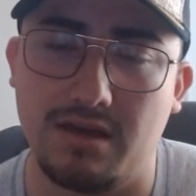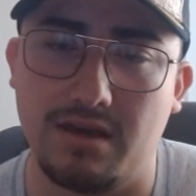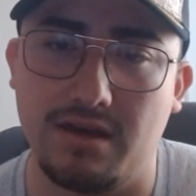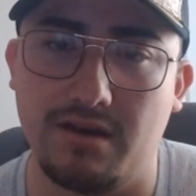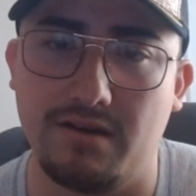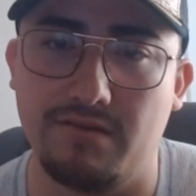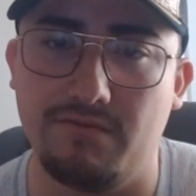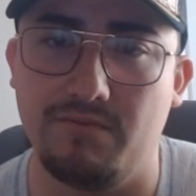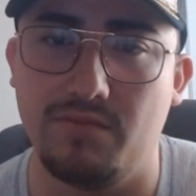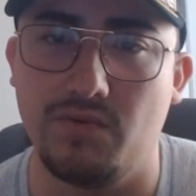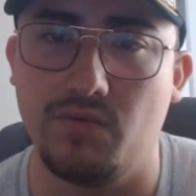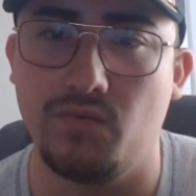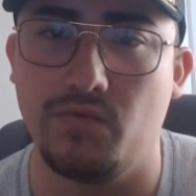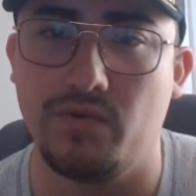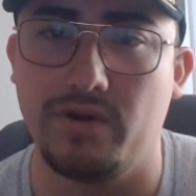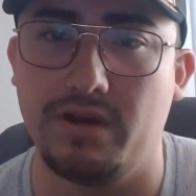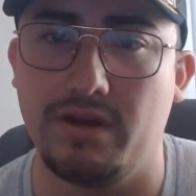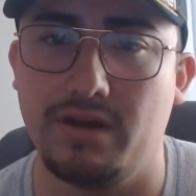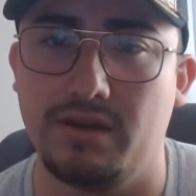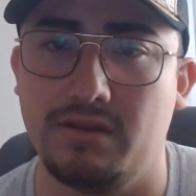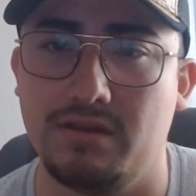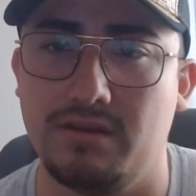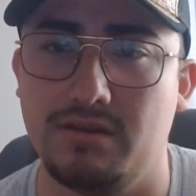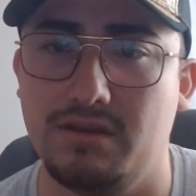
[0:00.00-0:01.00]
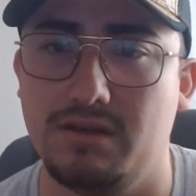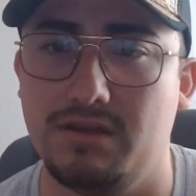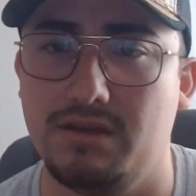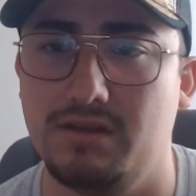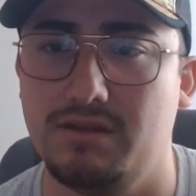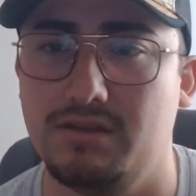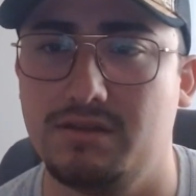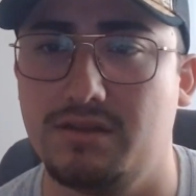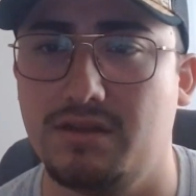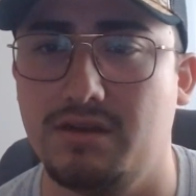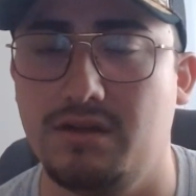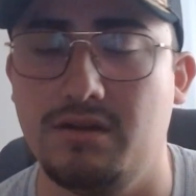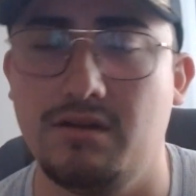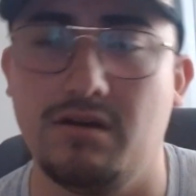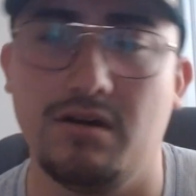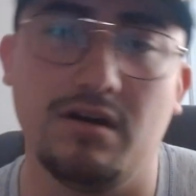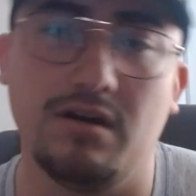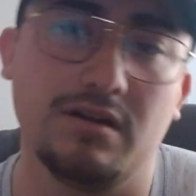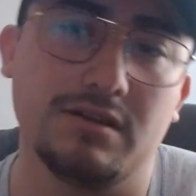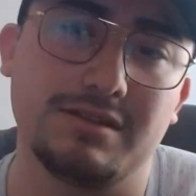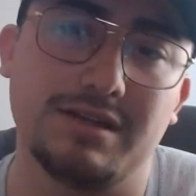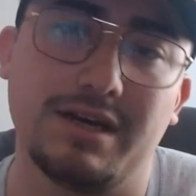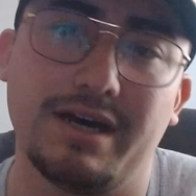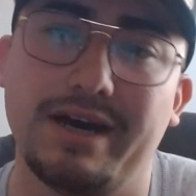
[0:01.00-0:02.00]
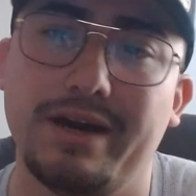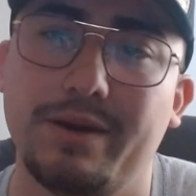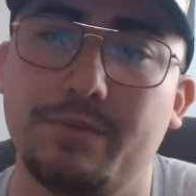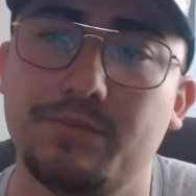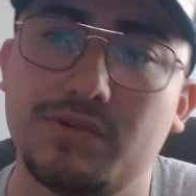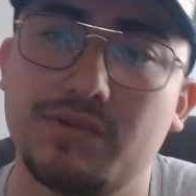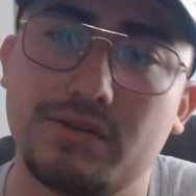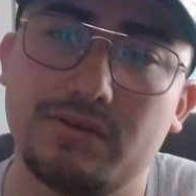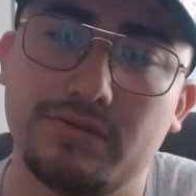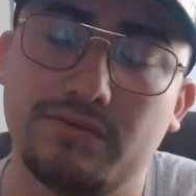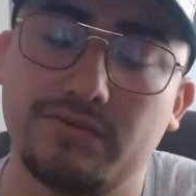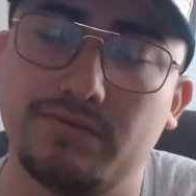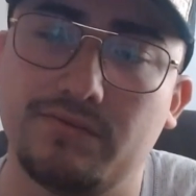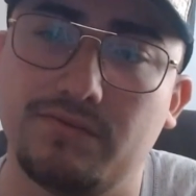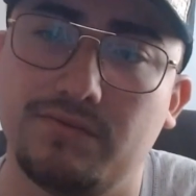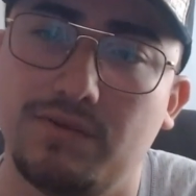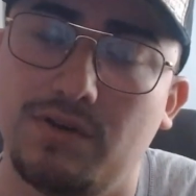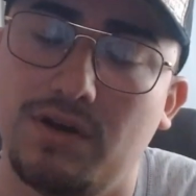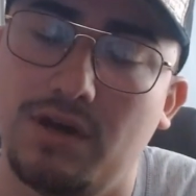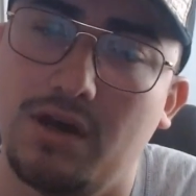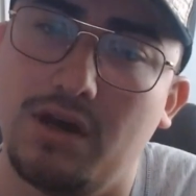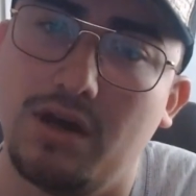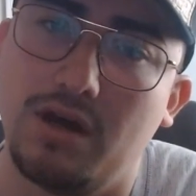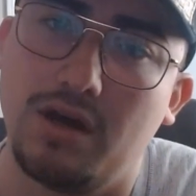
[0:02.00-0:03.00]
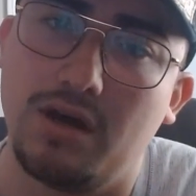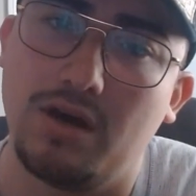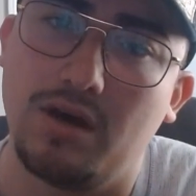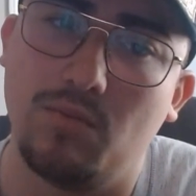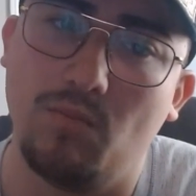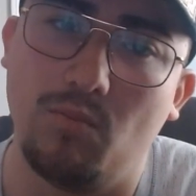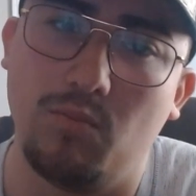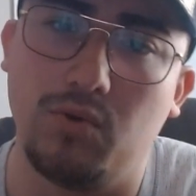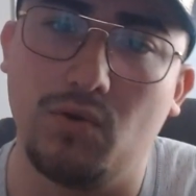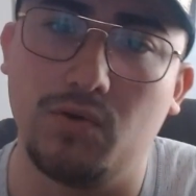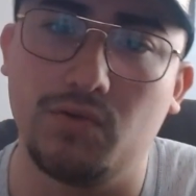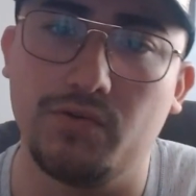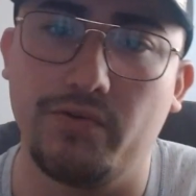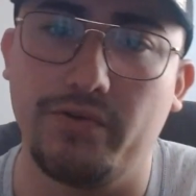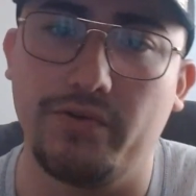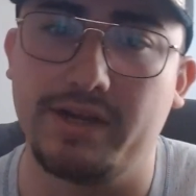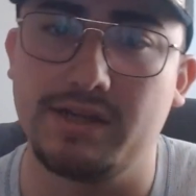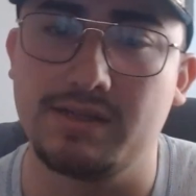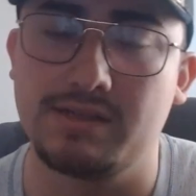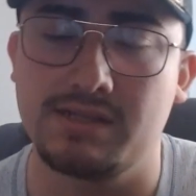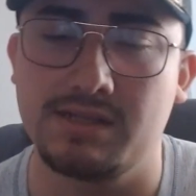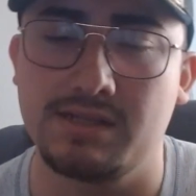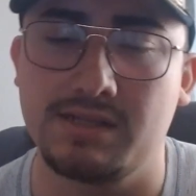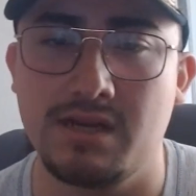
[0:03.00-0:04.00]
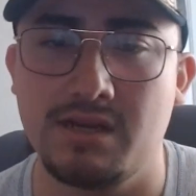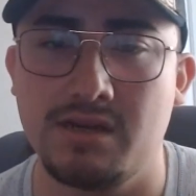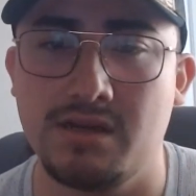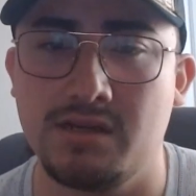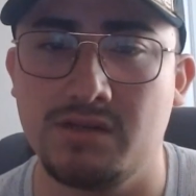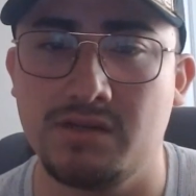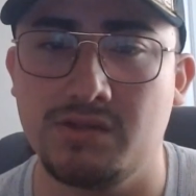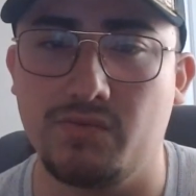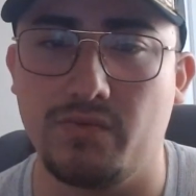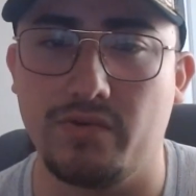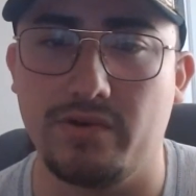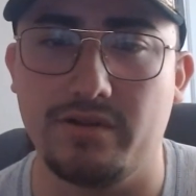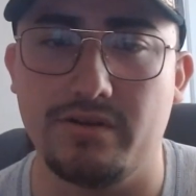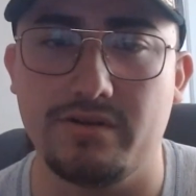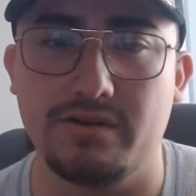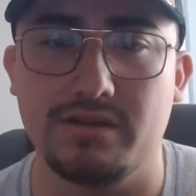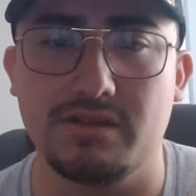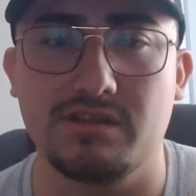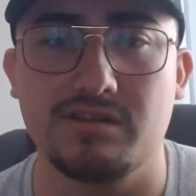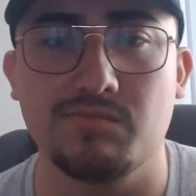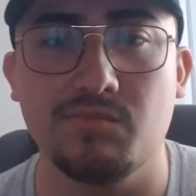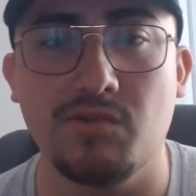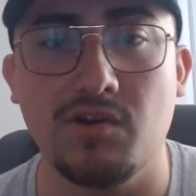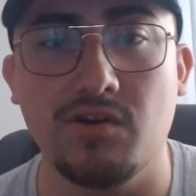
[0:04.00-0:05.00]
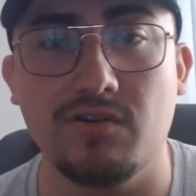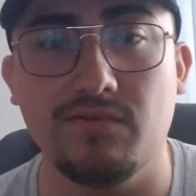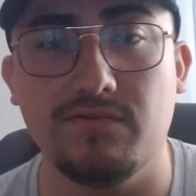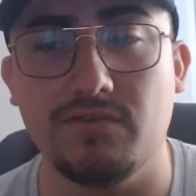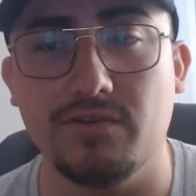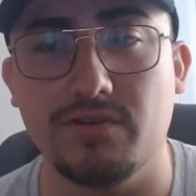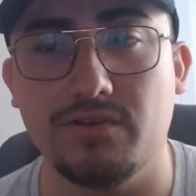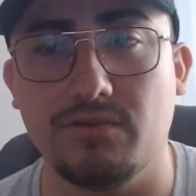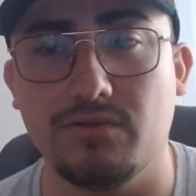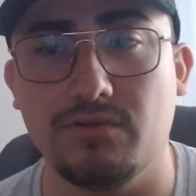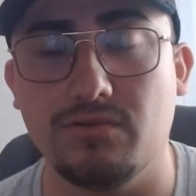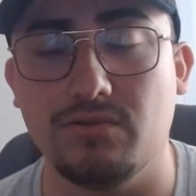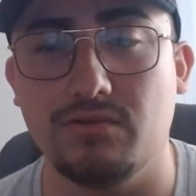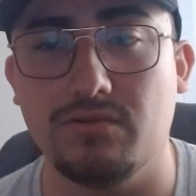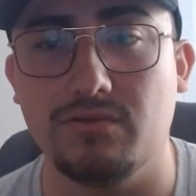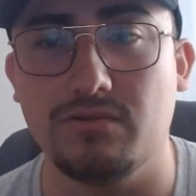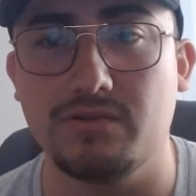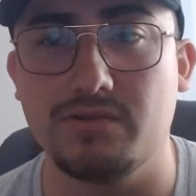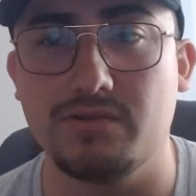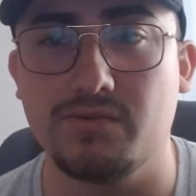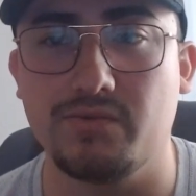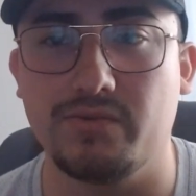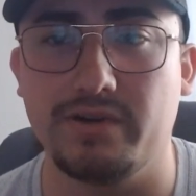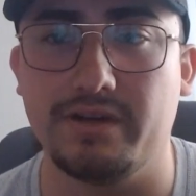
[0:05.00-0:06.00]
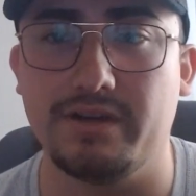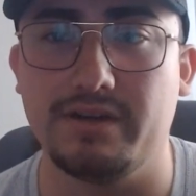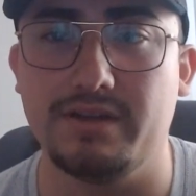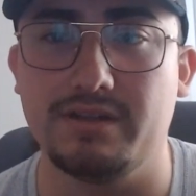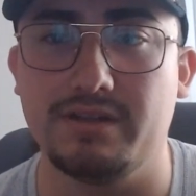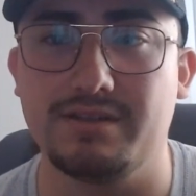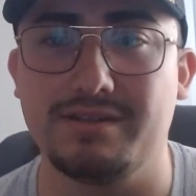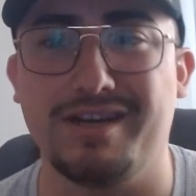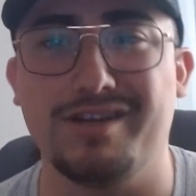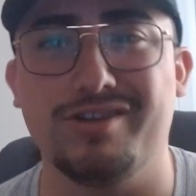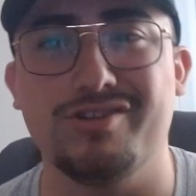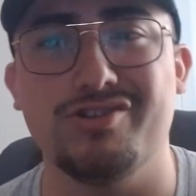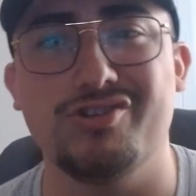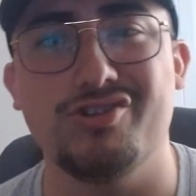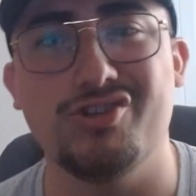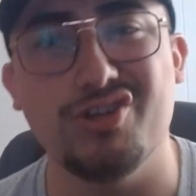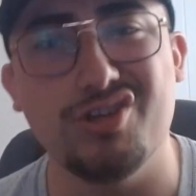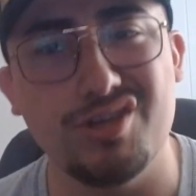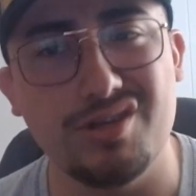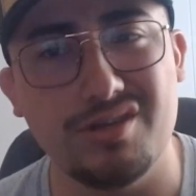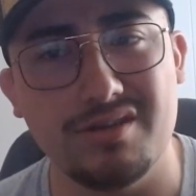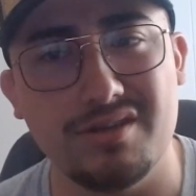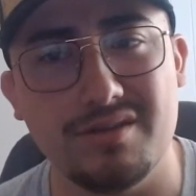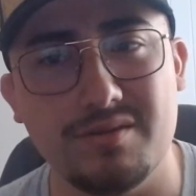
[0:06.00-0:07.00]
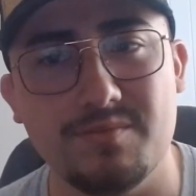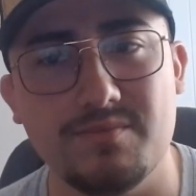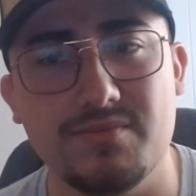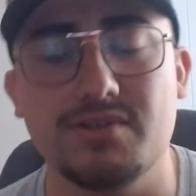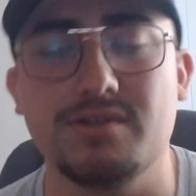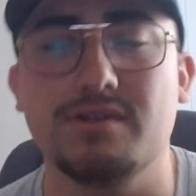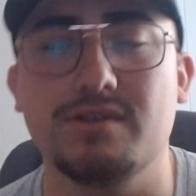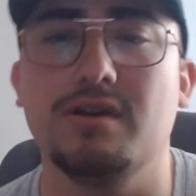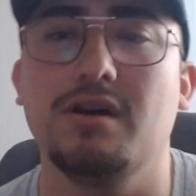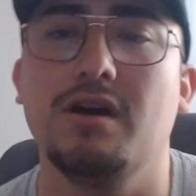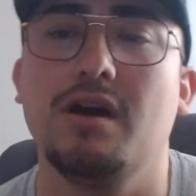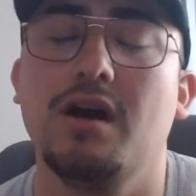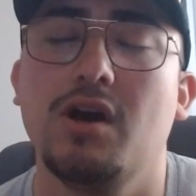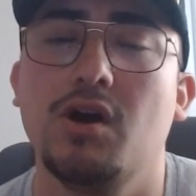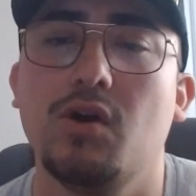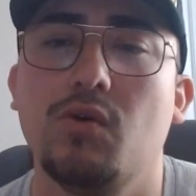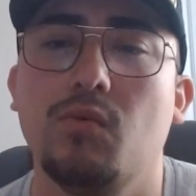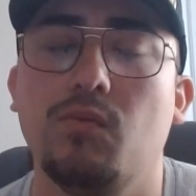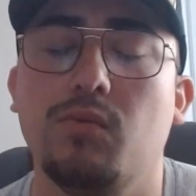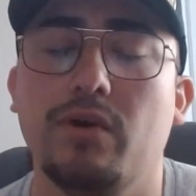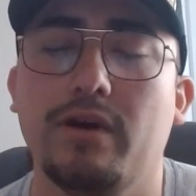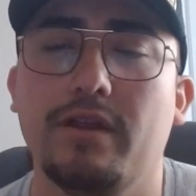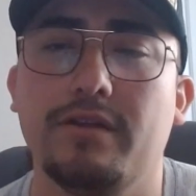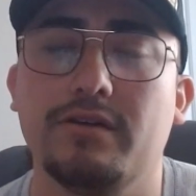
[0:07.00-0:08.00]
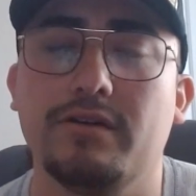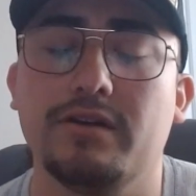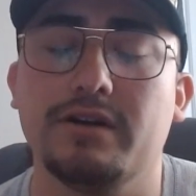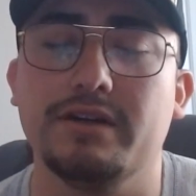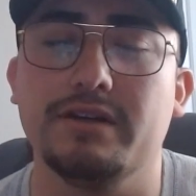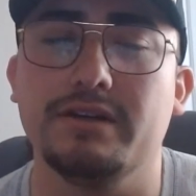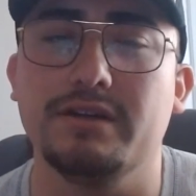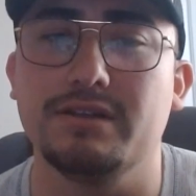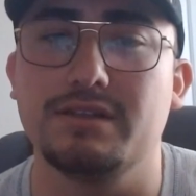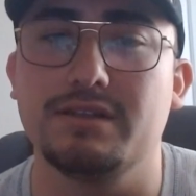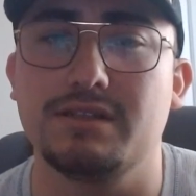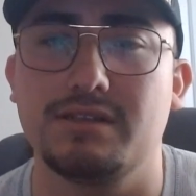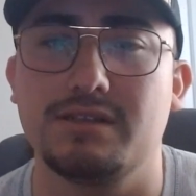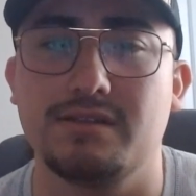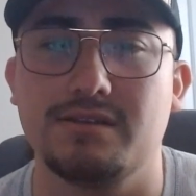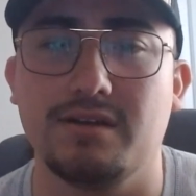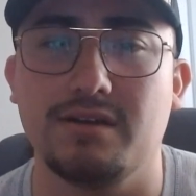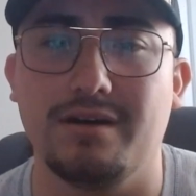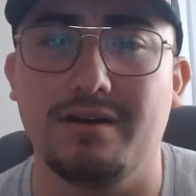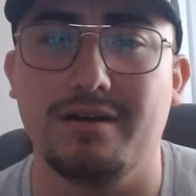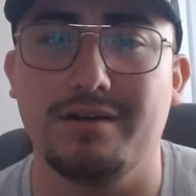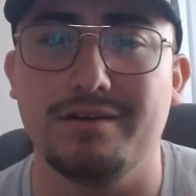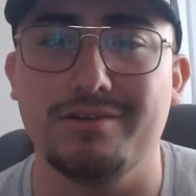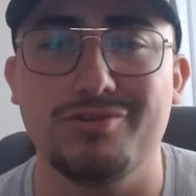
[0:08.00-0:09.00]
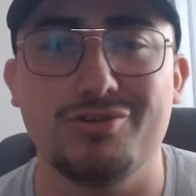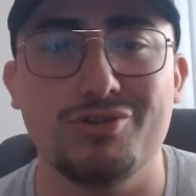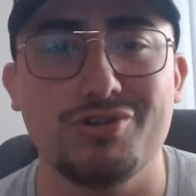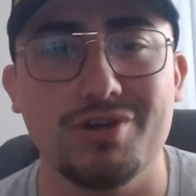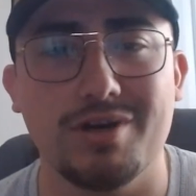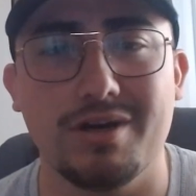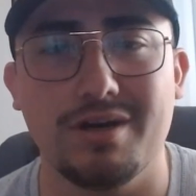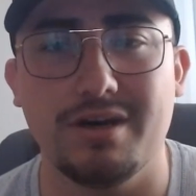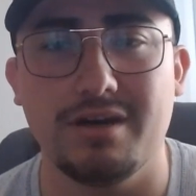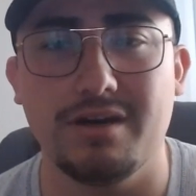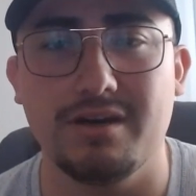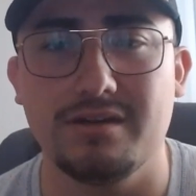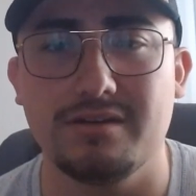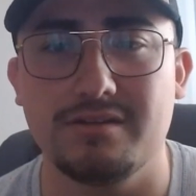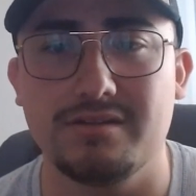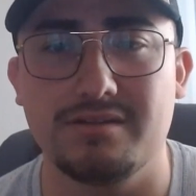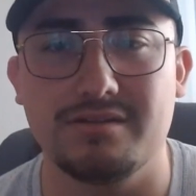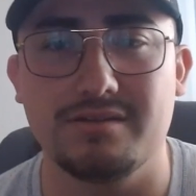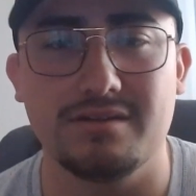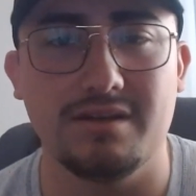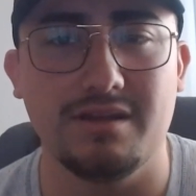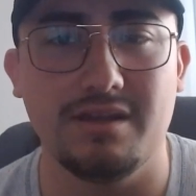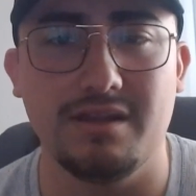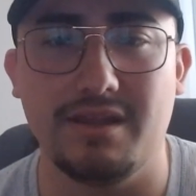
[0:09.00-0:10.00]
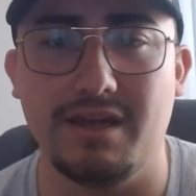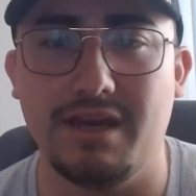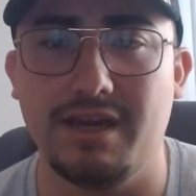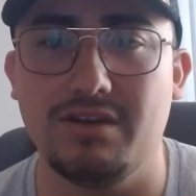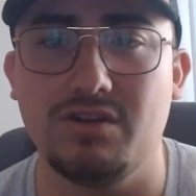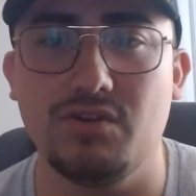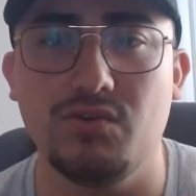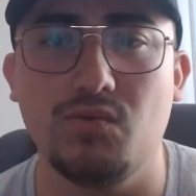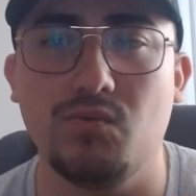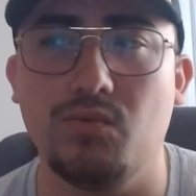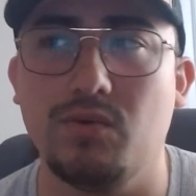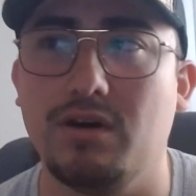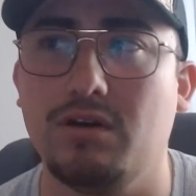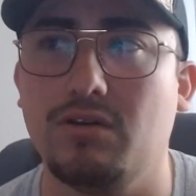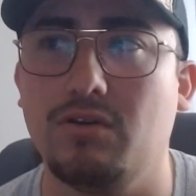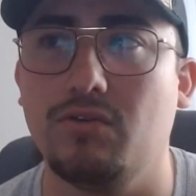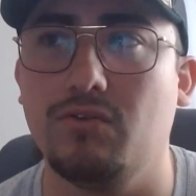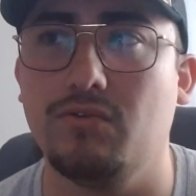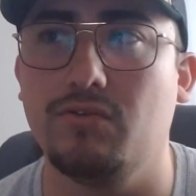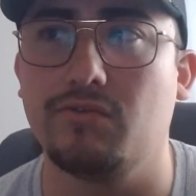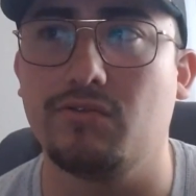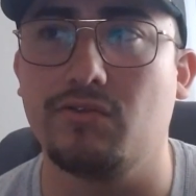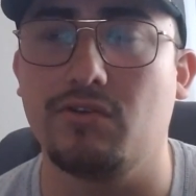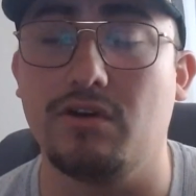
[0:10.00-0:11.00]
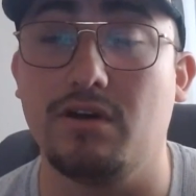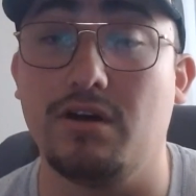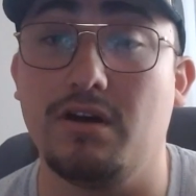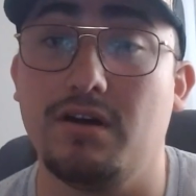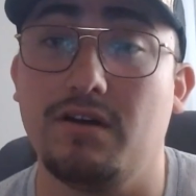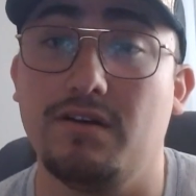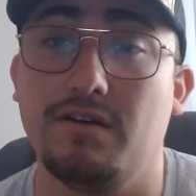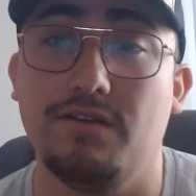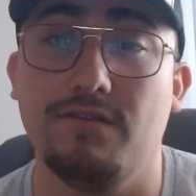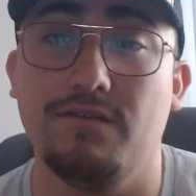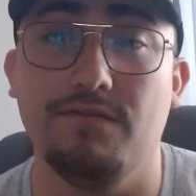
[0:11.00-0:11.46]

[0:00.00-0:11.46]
I've been wearing these in all types of bouldering settings, whether it's small footholds, where it's like jibs, whether it's jugs. They do well overall.